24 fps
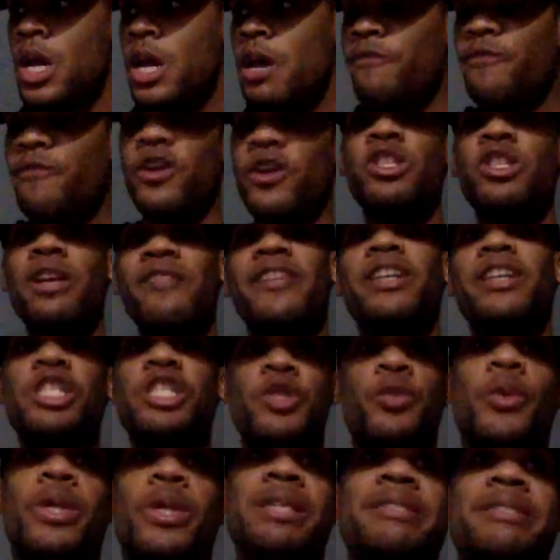First off, I
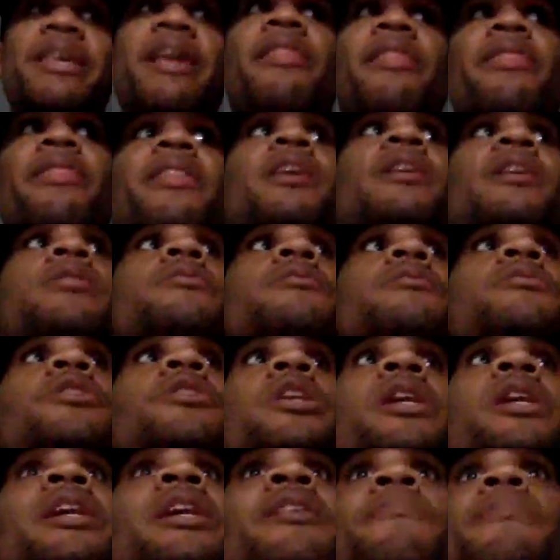just want to say this in the